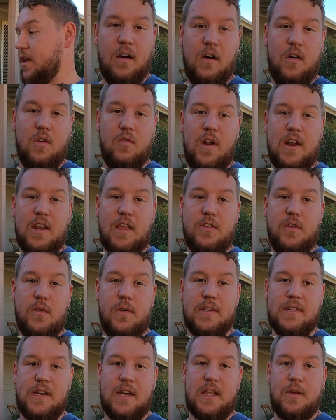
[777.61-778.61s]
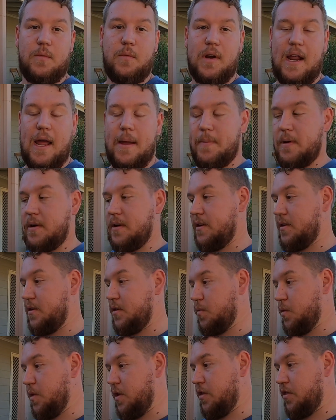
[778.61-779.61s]
I'll run you through exactly what happened
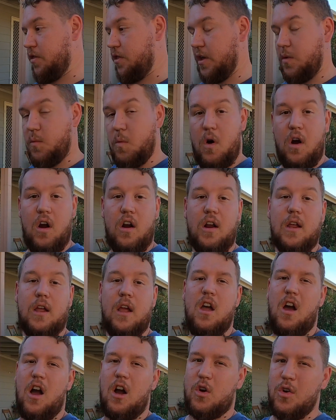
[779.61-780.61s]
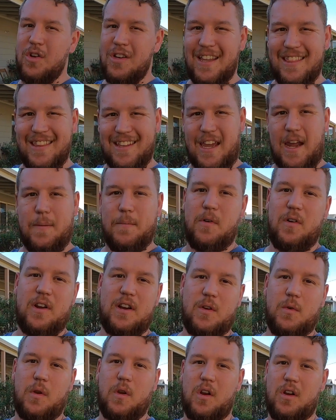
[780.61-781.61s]
with the wiring. I couldn't get the camera
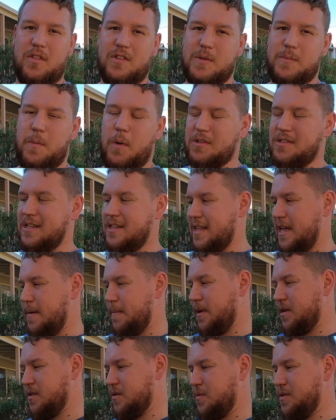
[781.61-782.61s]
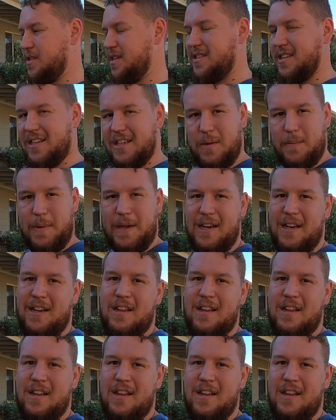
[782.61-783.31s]
into a lot of the spots in there because it was just a little bit